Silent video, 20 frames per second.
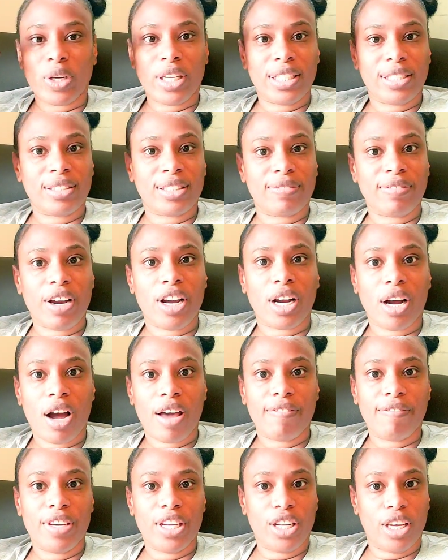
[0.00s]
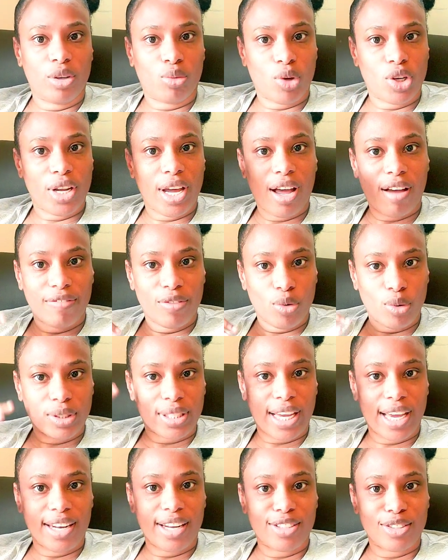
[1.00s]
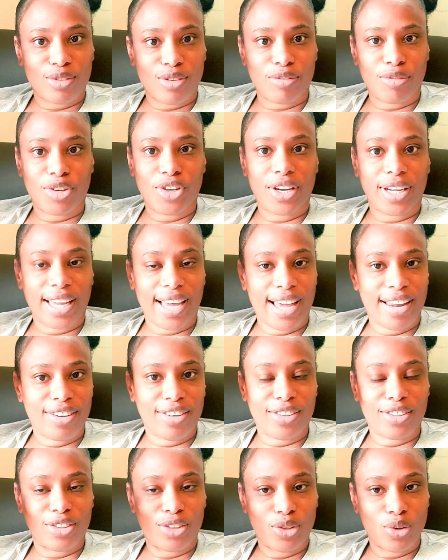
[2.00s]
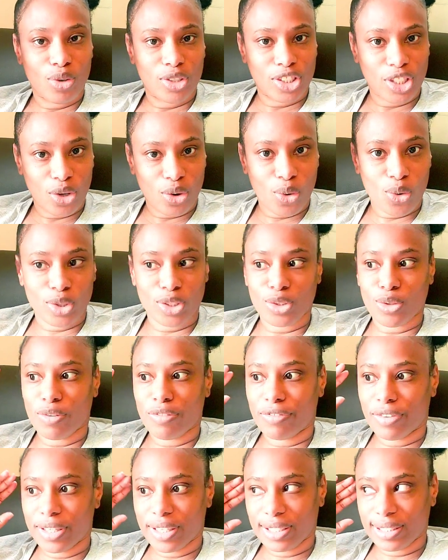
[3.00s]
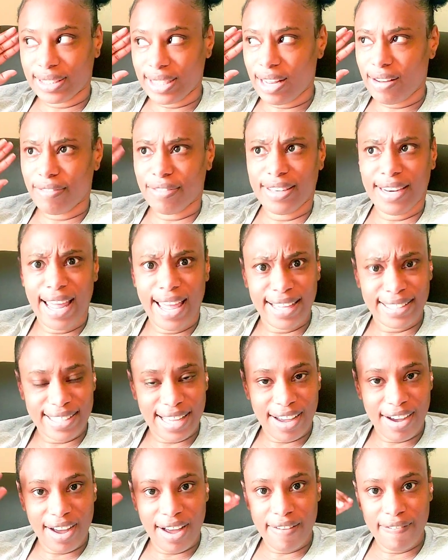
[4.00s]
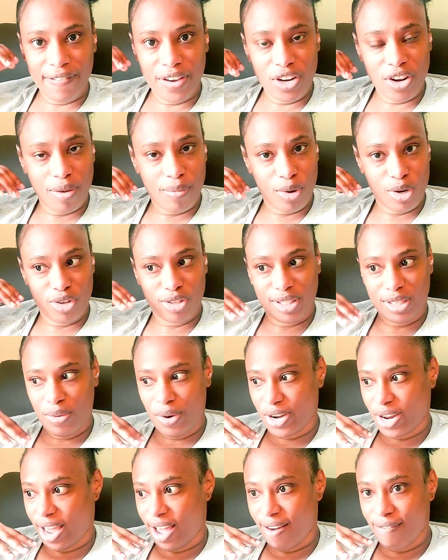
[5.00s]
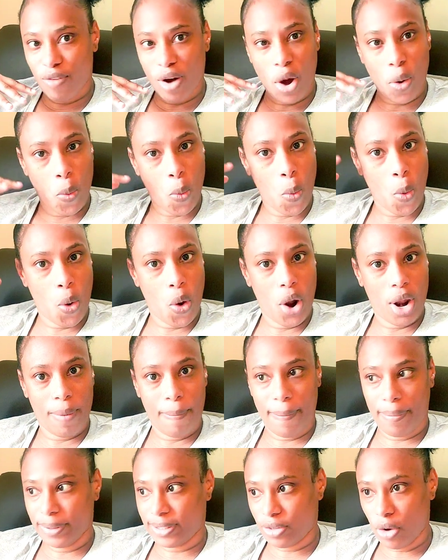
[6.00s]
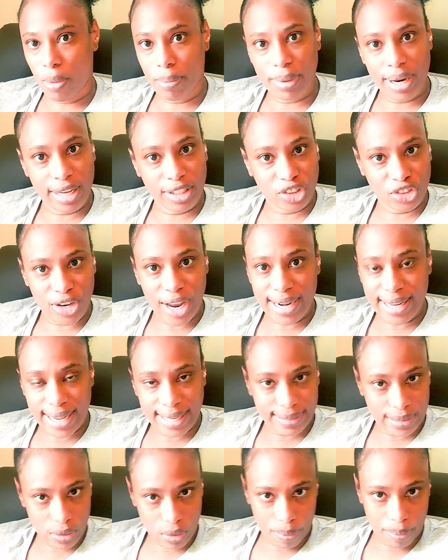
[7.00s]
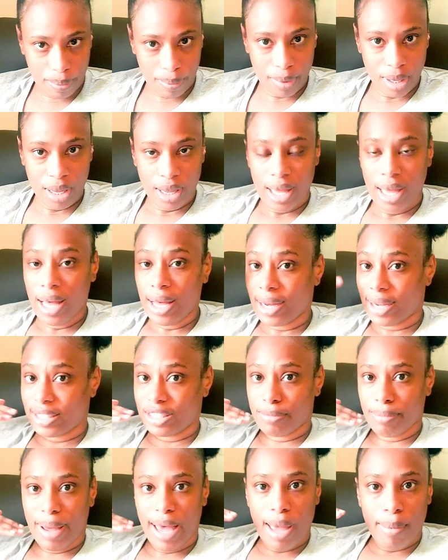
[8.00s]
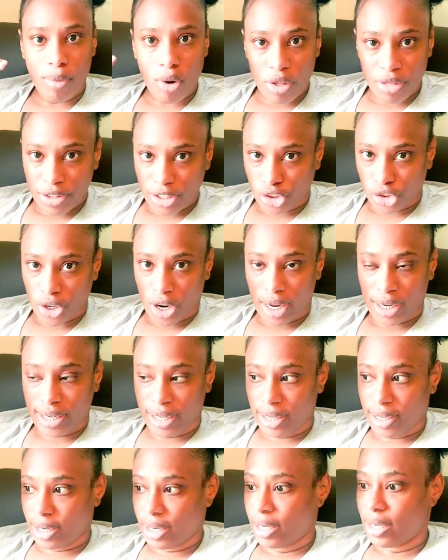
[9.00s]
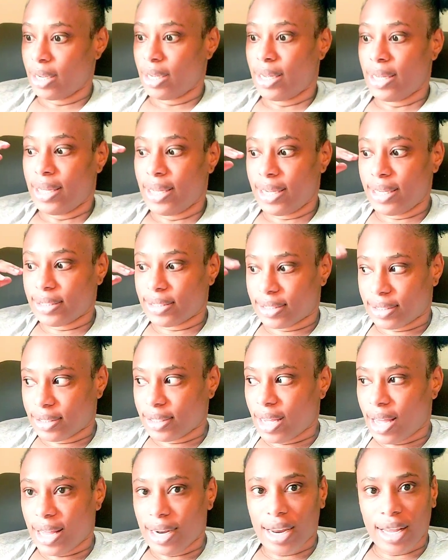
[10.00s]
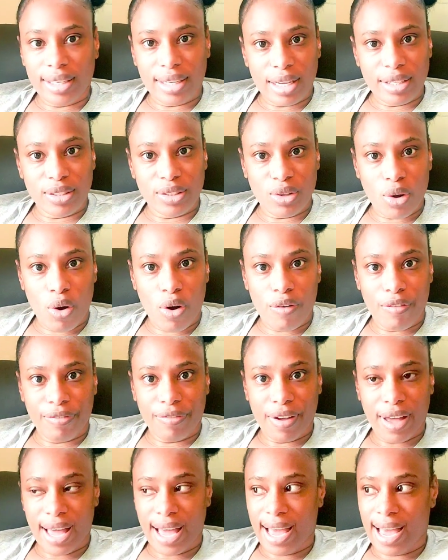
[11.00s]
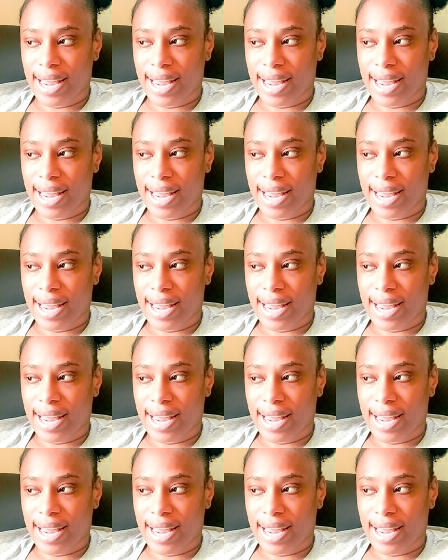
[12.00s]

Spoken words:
It's very convenient when you have those kind of stuff where you can, you know, check out stuff for yourself. Nice and convenient. But you see, when you have one whole something, a trolley or something, because my monthly trolley, it's a lot of stuff.